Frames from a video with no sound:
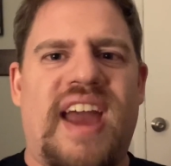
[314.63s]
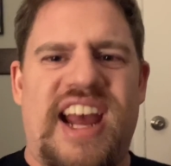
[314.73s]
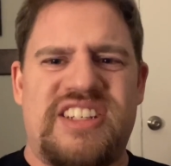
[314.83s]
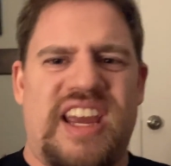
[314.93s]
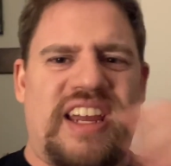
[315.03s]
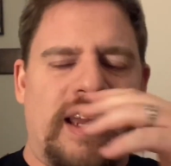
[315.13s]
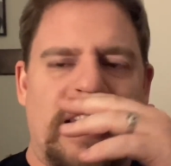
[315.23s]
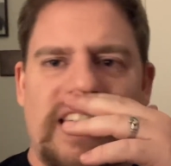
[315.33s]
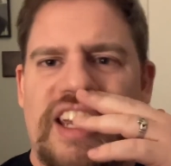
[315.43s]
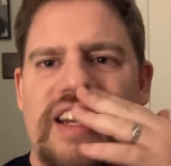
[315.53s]
Aztec,
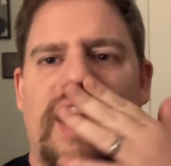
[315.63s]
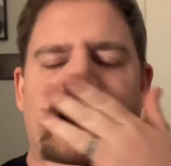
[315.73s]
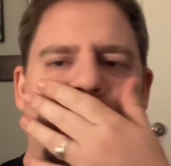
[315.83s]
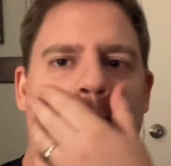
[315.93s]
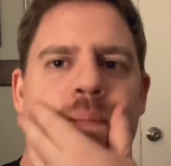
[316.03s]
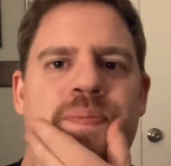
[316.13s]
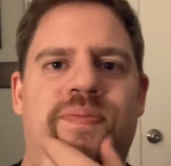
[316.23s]
Incan, and uh,